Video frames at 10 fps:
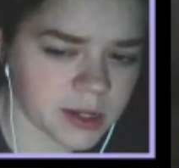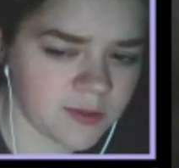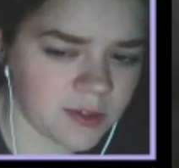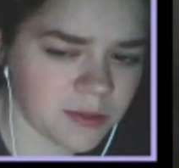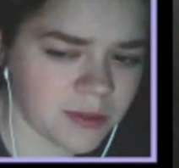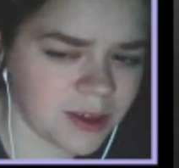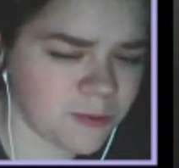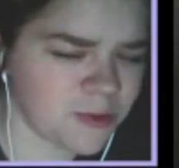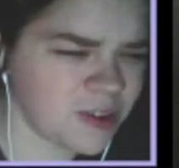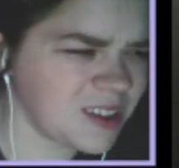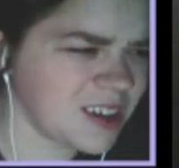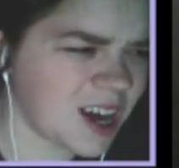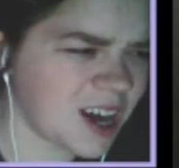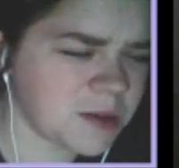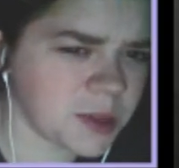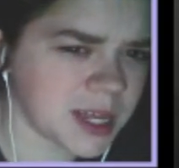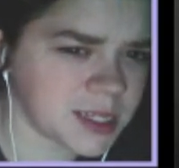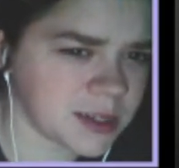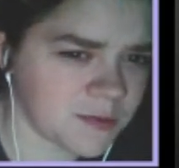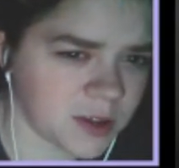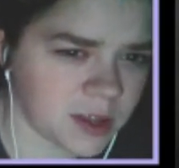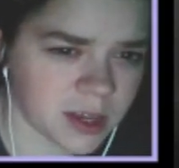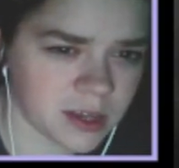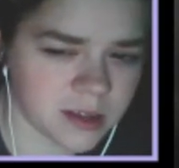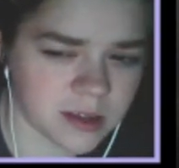giving me a really unpleasant feeling.